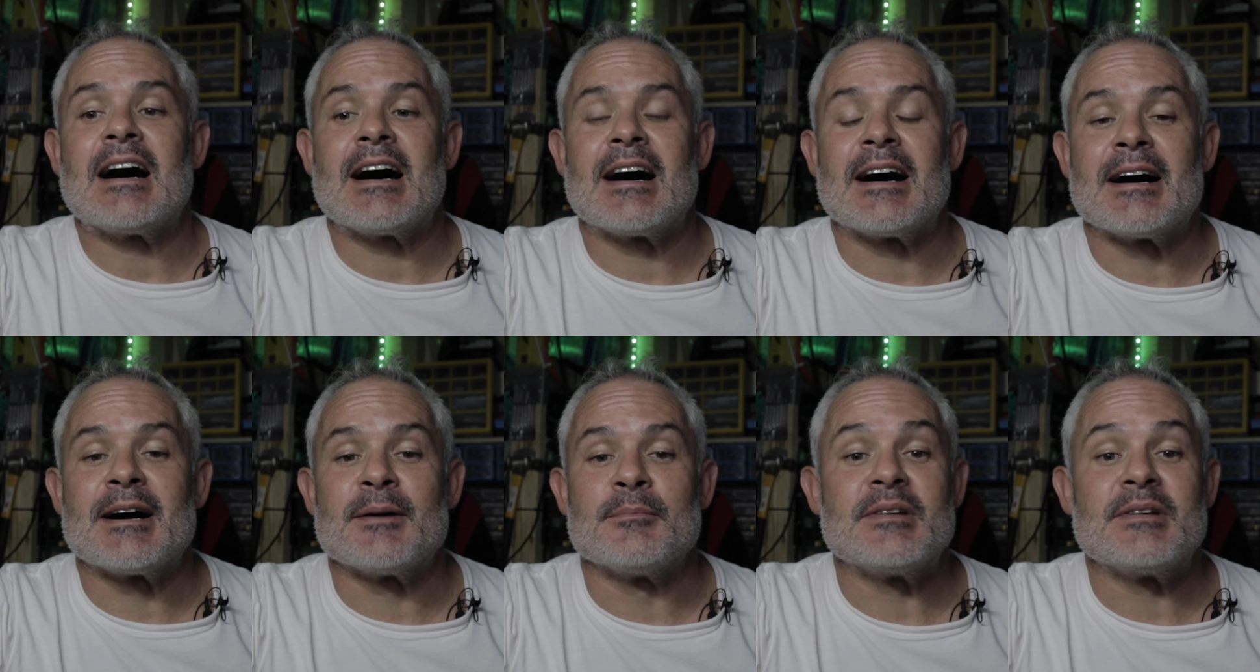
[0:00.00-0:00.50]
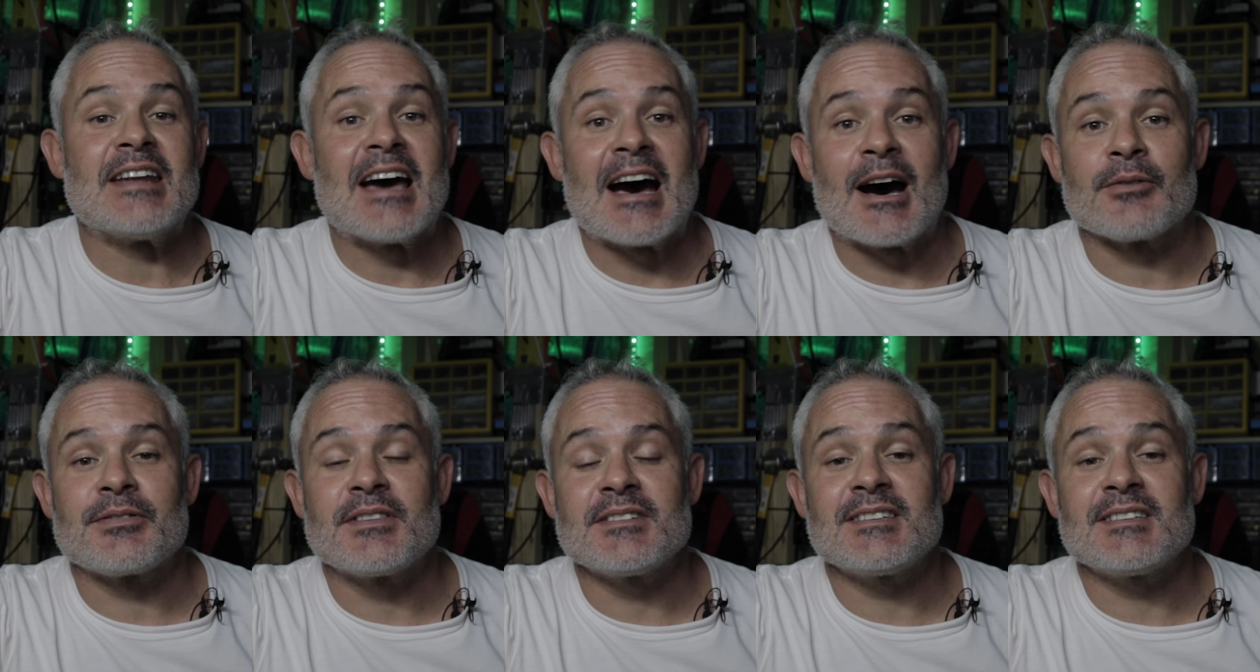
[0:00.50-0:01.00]
Um,
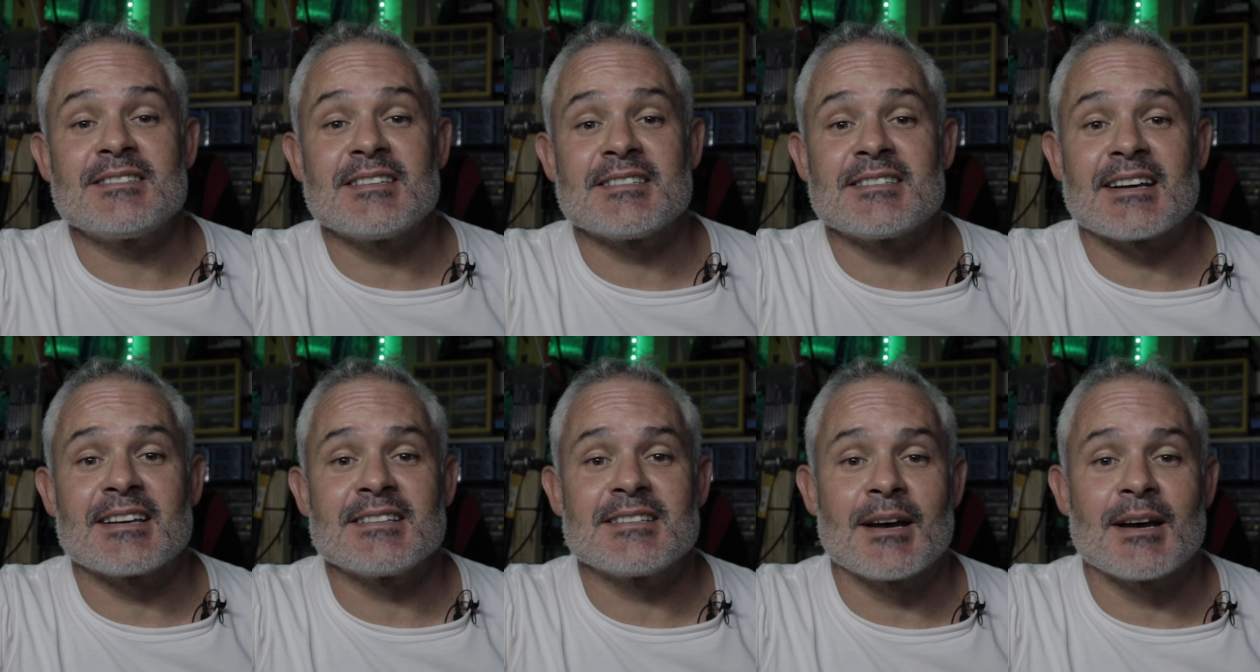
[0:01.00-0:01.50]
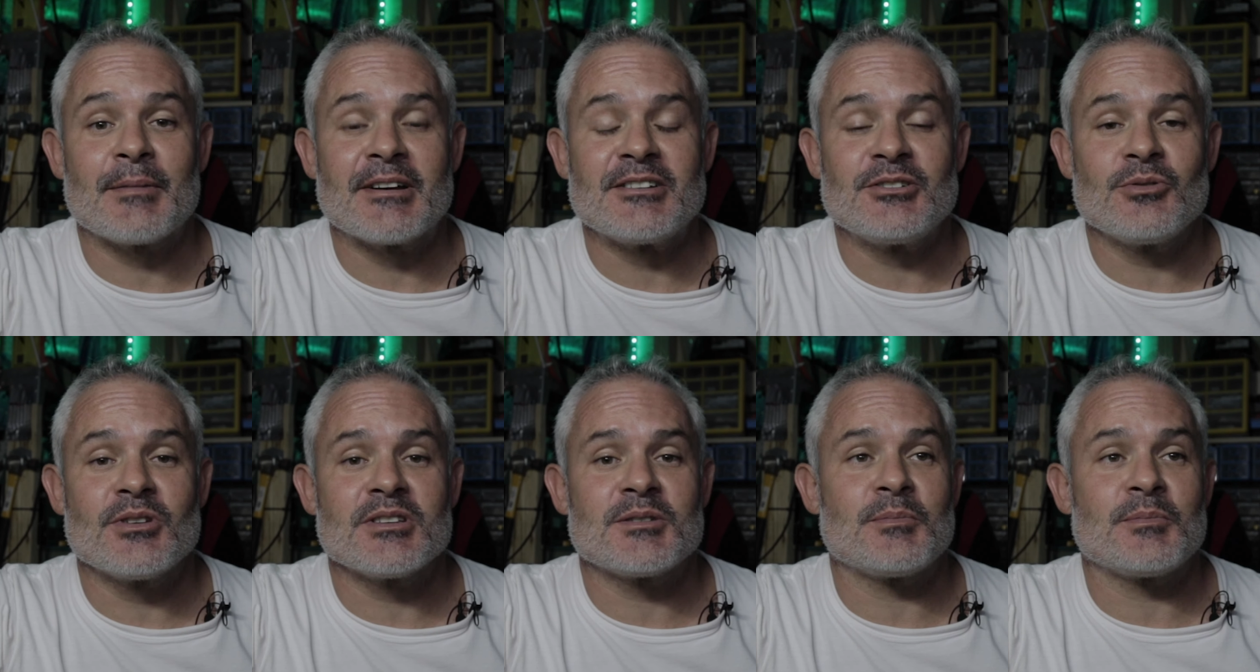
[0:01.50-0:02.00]
now, this is the second time I
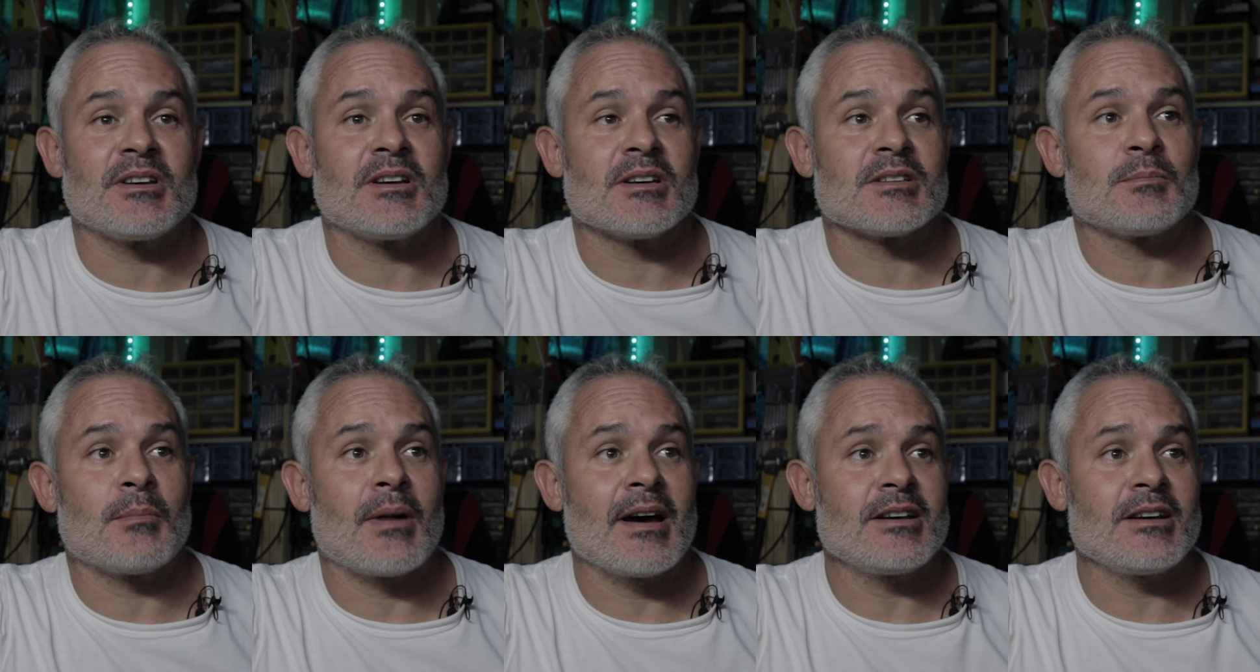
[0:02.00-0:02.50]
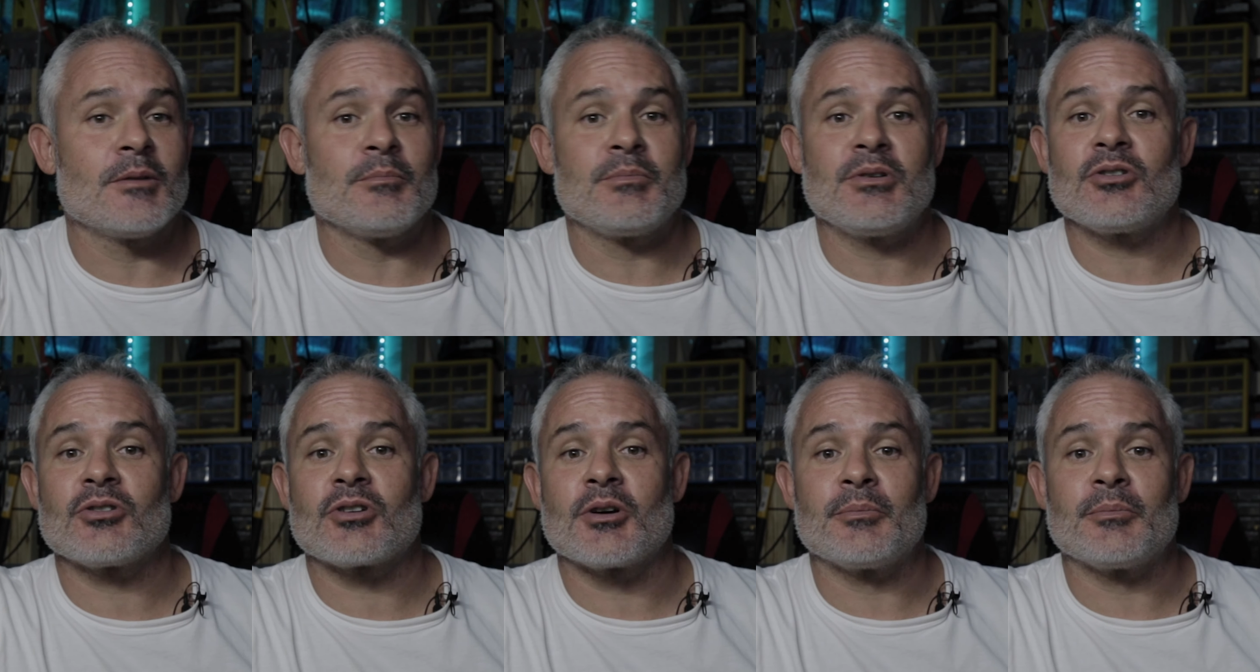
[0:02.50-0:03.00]
do this because my
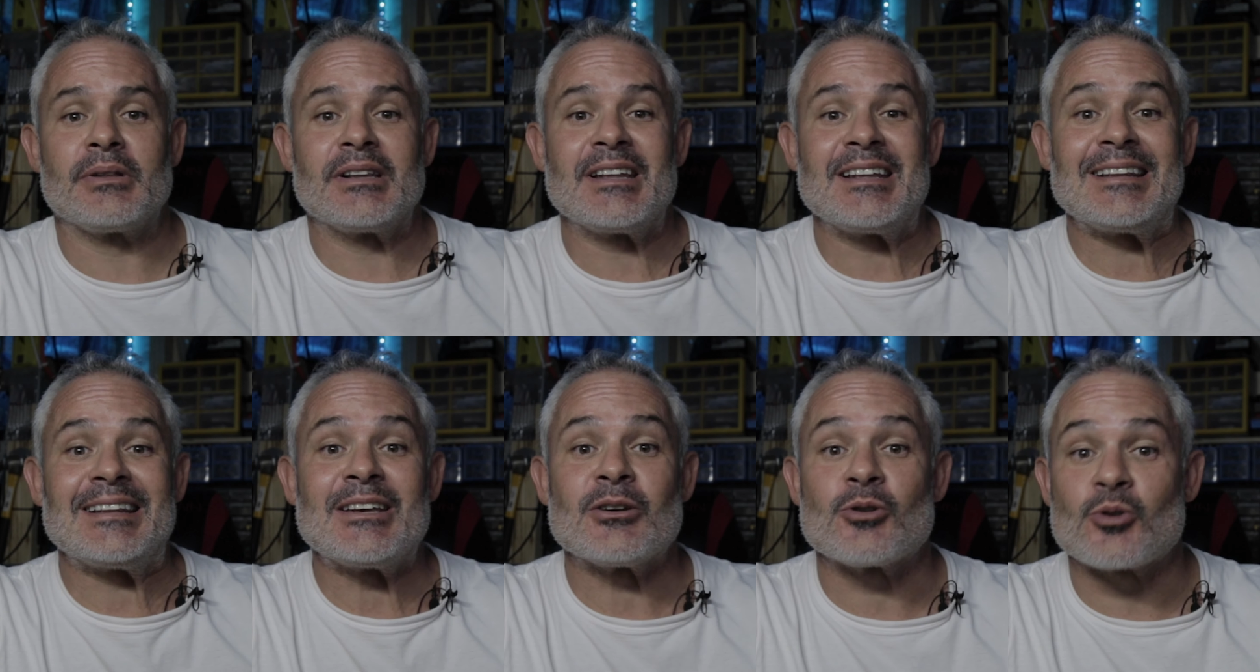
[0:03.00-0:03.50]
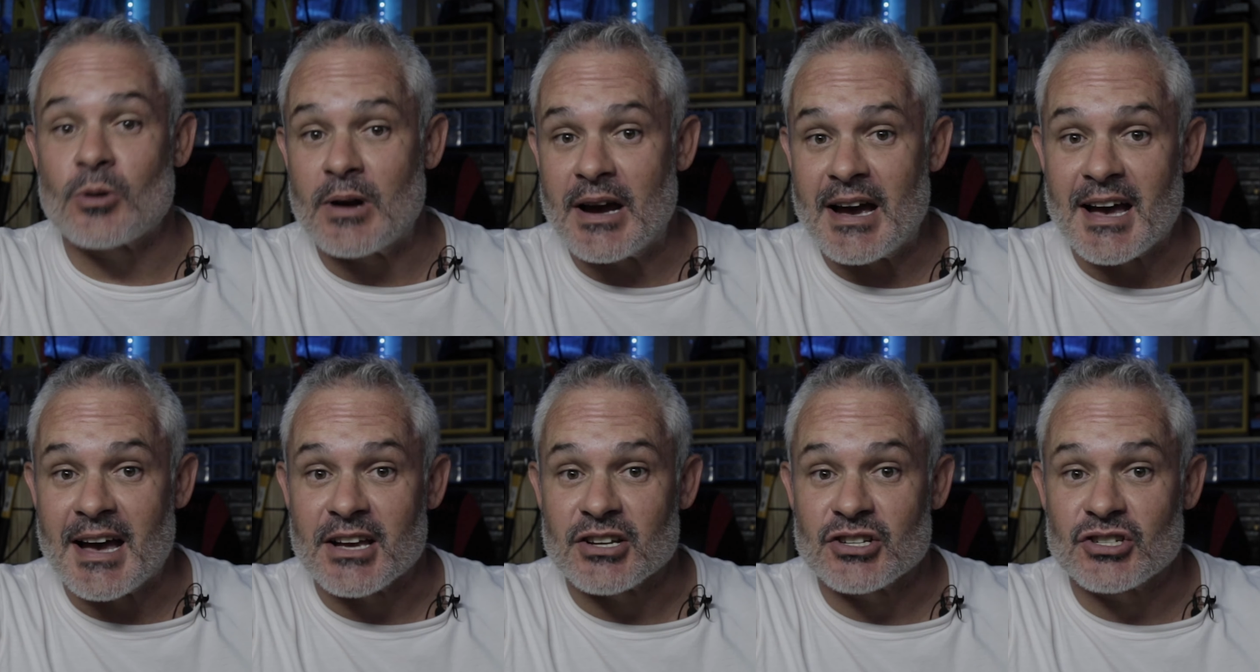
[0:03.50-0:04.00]
computer completely
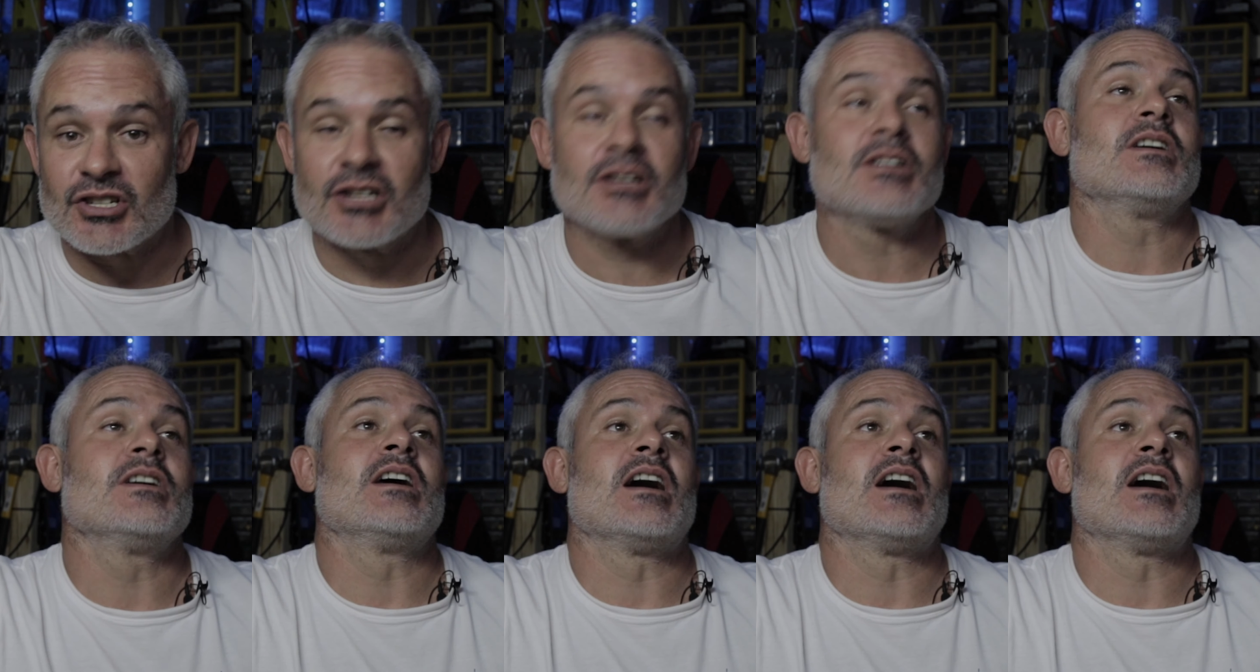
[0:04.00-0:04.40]
crashed.